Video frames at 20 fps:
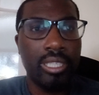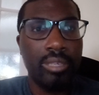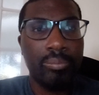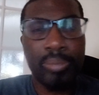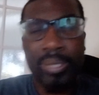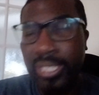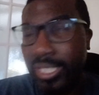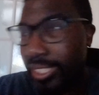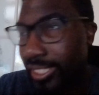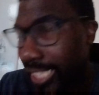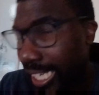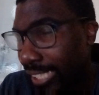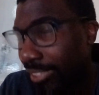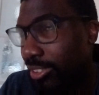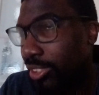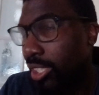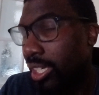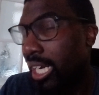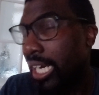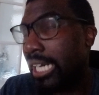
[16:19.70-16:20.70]
But at the same
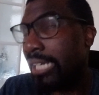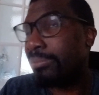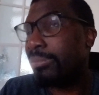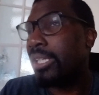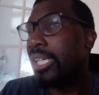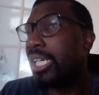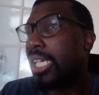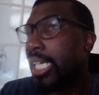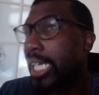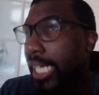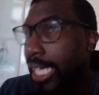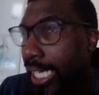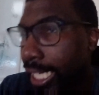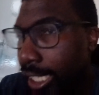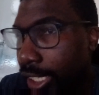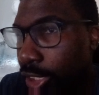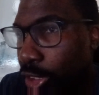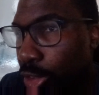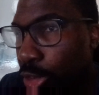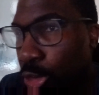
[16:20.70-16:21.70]
time,
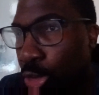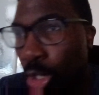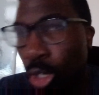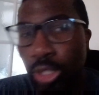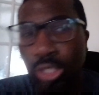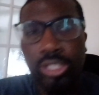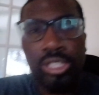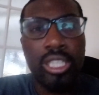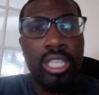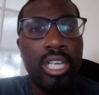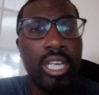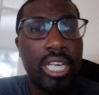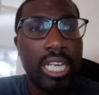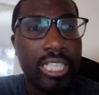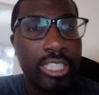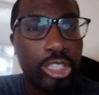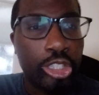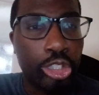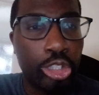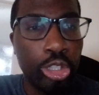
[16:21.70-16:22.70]
he's not
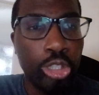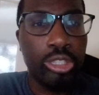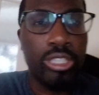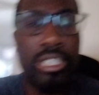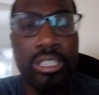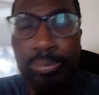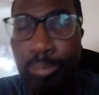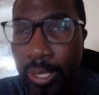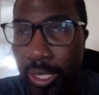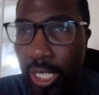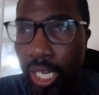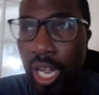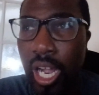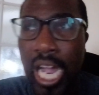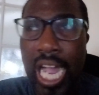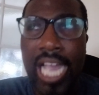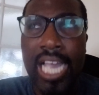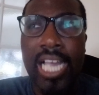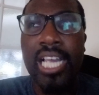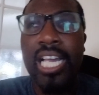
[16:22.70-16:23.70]
as good as
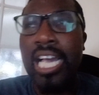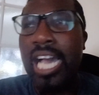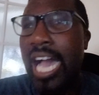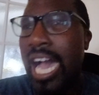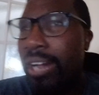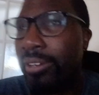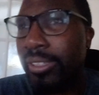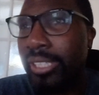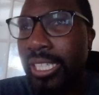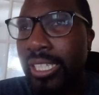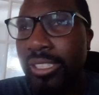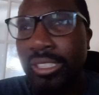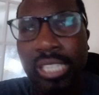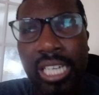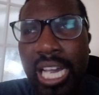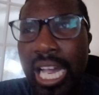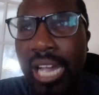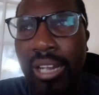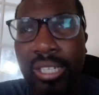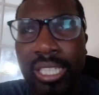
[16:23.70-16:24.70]
Mackay.
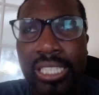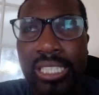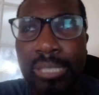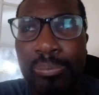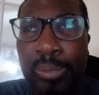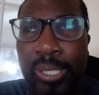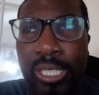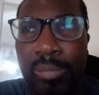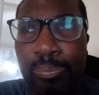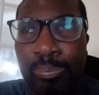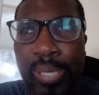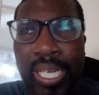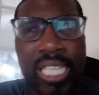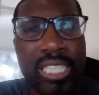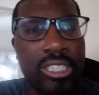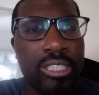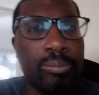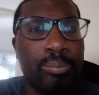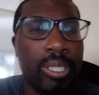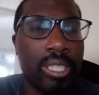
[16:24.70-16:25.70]
How can he be compared
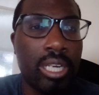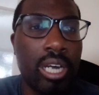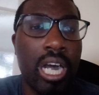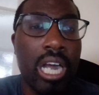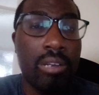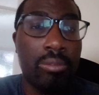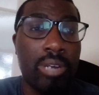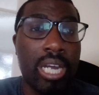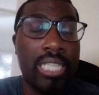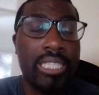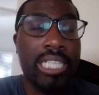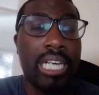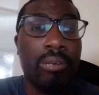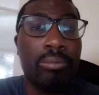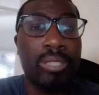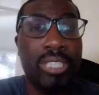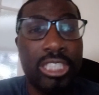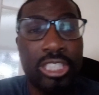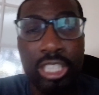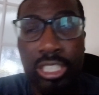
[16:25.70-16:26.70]
to Mackay right now
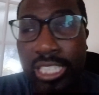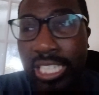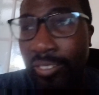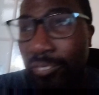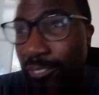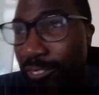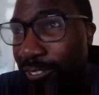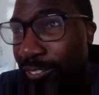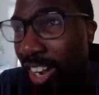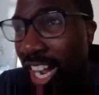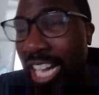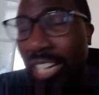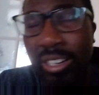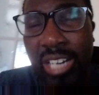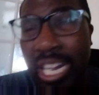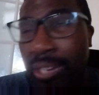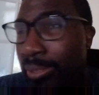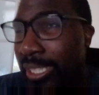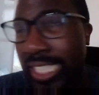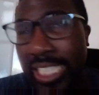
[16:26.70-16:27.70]
when he's only had
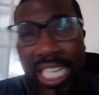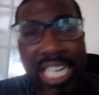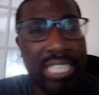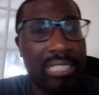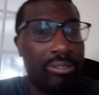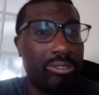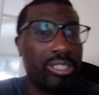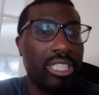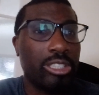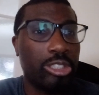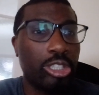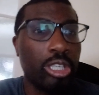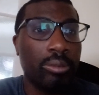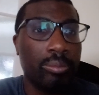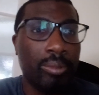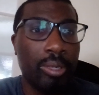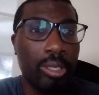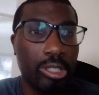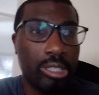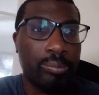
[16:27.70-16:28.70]
how many games at
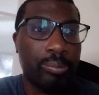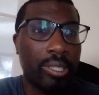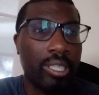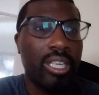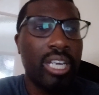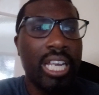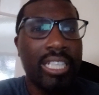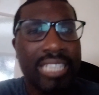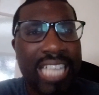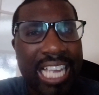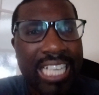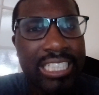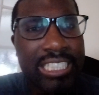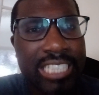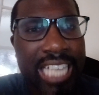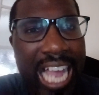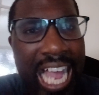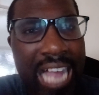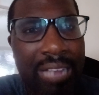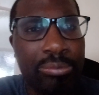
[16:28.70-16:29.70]
Tottenham Hotspur? That is
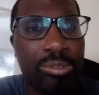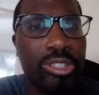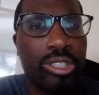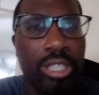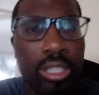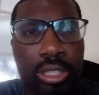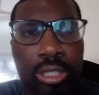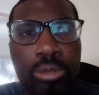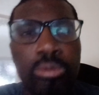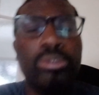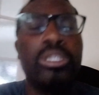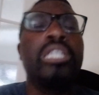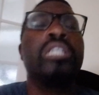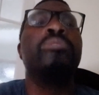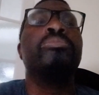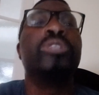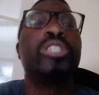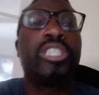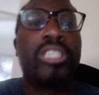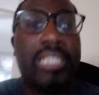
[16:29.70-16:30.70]
absolutely
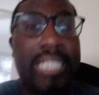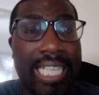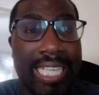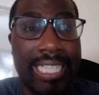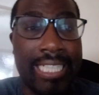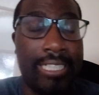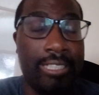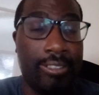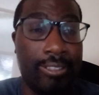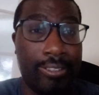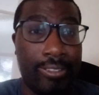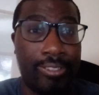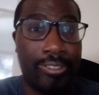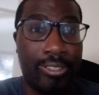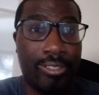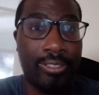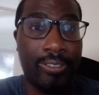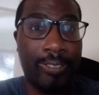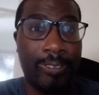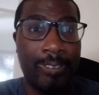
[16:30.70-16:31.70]

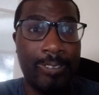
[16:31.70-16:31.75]
ridiculous.